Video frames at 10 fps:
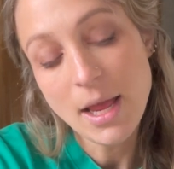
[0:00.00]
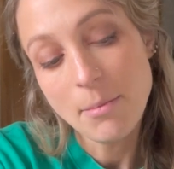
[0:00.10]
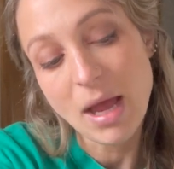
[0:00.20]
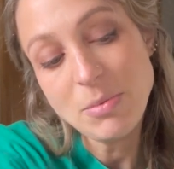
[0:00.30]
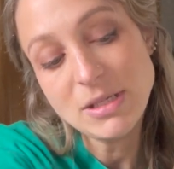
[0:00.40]

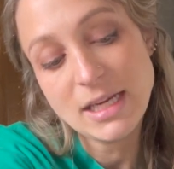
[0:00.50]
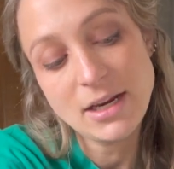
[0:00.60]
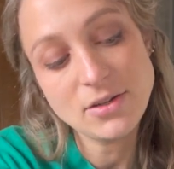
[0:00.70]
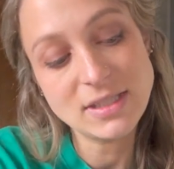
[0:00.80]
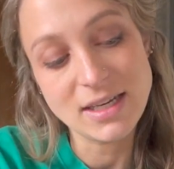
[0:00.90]
my
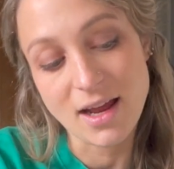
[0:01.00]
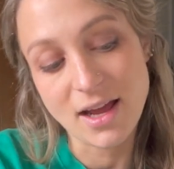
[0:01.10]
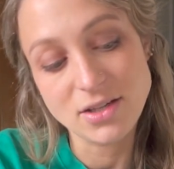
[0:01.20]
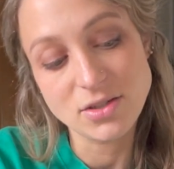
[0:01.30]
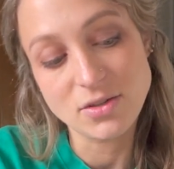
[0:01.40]
potatoes did
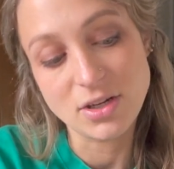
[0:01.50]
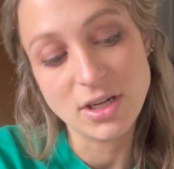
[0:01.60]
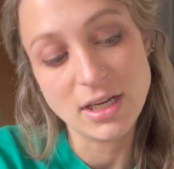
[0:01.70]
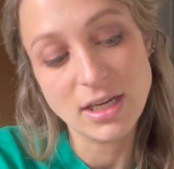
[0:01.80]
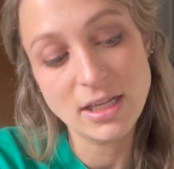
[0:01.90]
not do
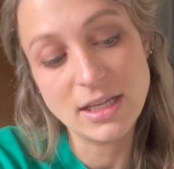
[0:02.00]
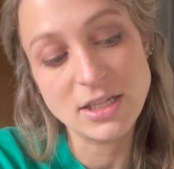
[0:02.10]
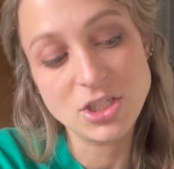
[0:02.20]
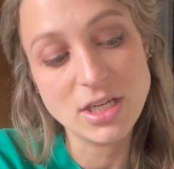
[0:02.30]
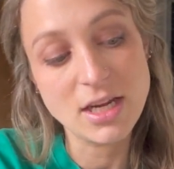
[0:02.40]
good
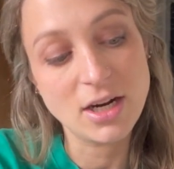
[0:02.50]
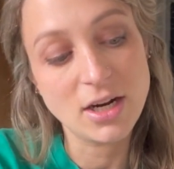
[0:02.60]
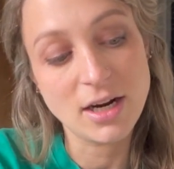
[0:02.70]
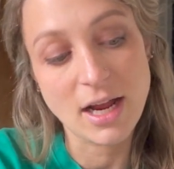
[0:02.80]
this year.